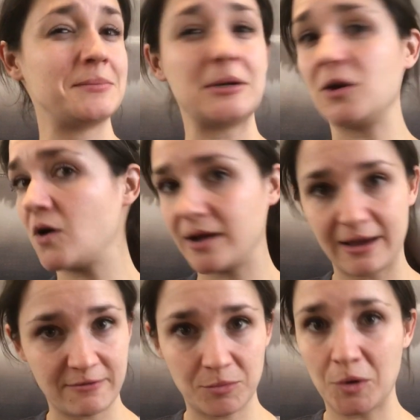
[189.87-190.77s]
but not
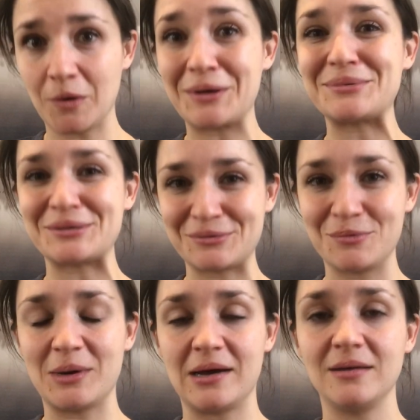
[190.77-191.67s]
have a prolapse as
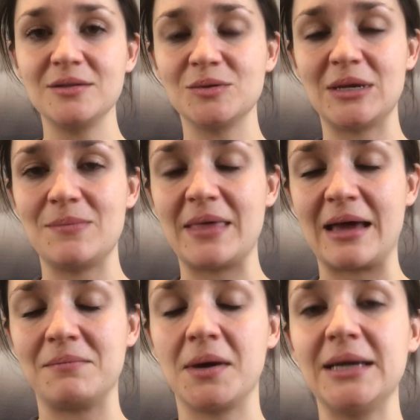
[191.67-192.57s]
well, so keep
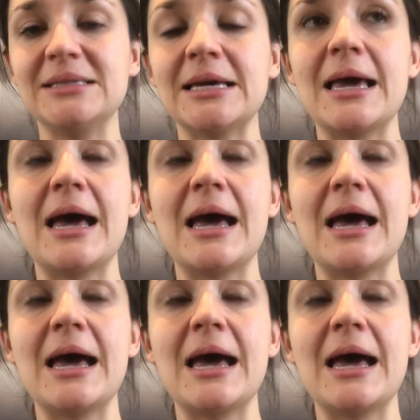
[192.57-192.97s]
that in mind.